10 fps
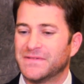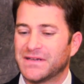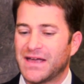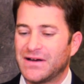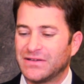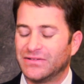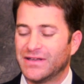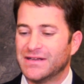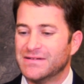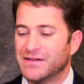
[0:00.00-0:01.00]

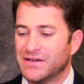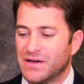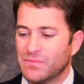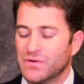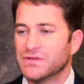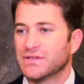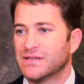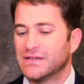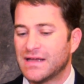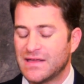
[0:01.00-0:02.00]
calculated numbers
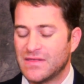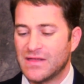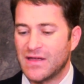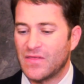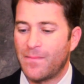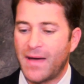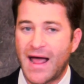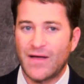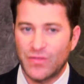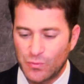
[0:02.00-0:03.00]
and the
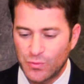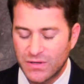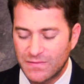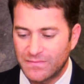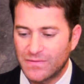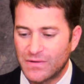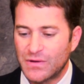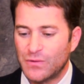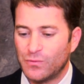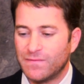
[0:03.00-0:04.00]
math that
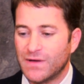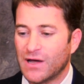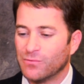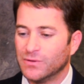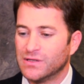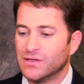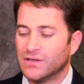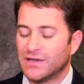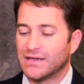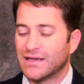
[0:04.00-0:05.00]
we've gotten really
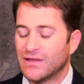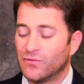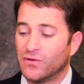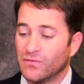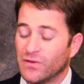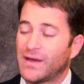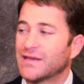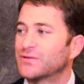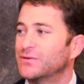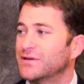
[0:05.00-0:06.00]
good at over the
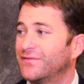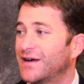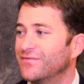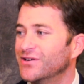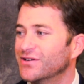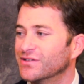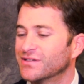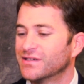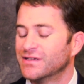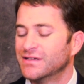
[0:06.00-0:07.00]
past 25
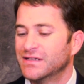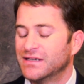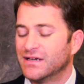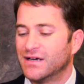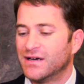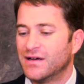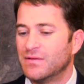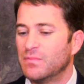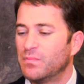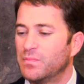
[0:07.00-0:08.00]
years.
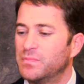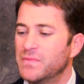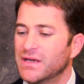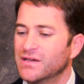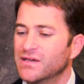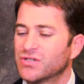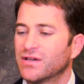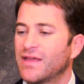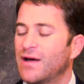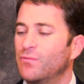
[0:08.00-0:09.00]
In addition
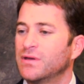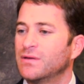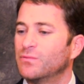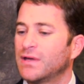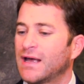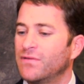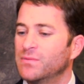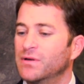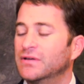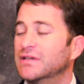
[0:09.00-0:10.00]
to that, we have the
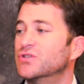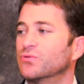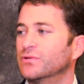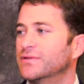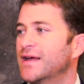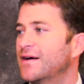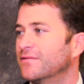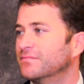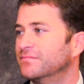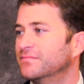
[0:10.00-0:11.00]
ability to drill down.